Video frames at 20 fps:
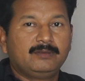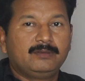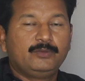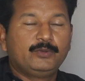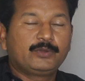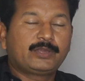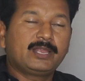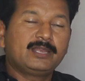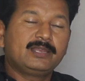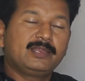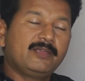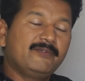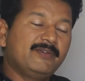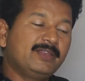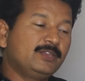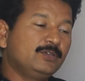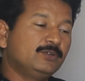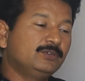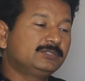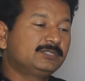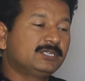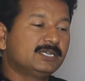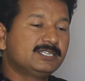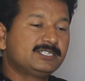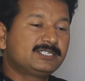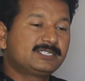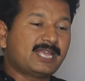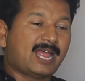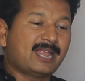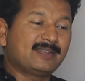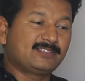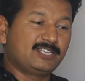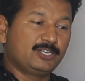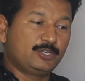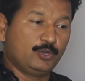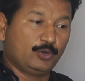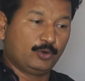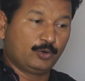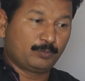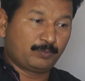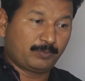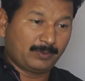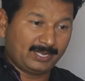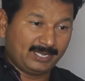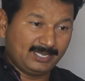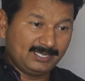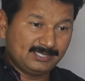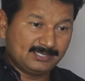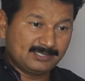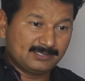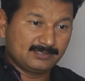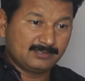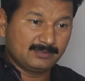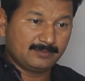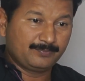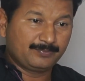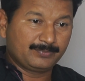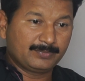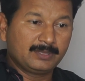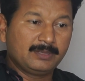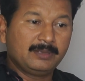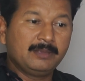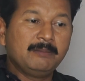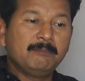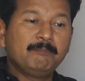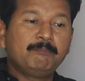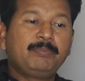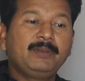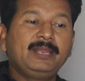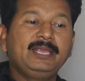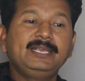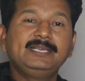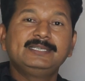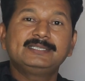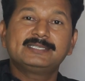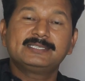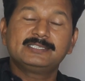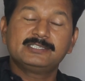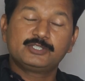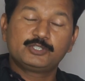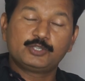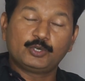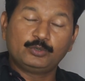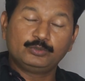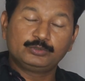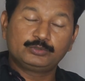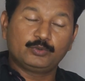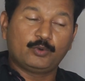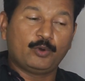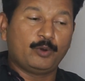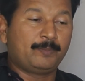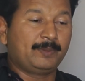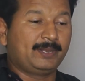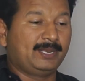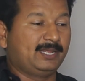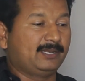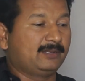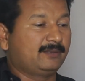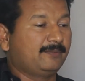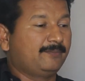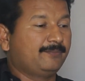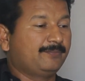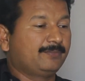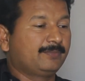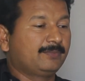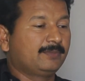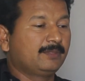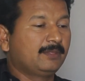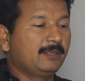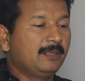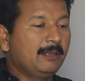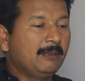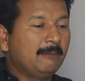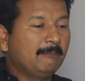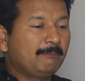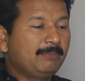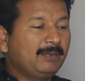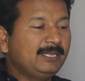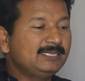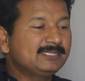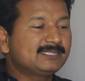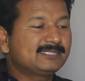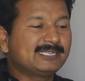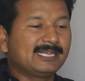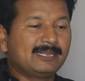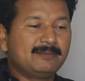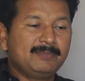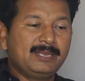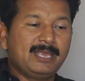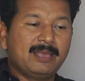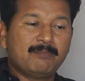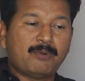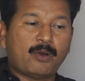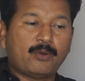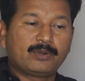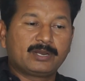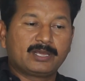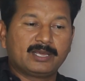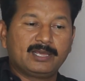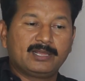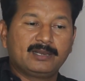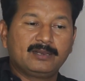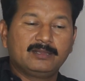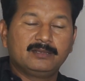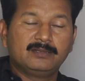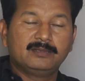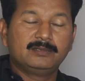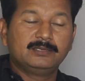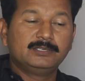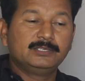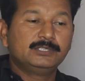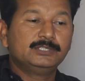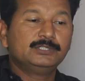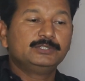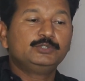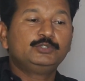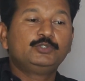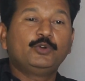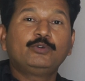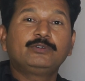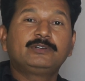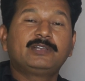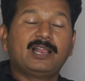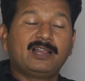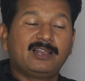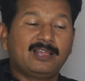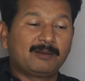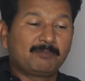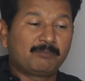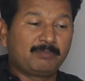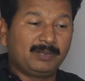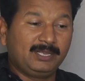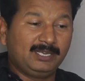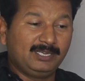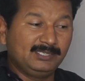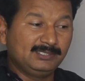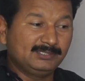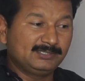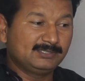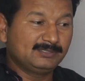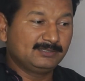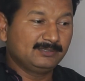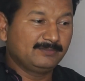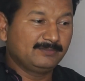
You can even use shut the door, please. Please don't open it. Please tell me about her. Don't tell her, please.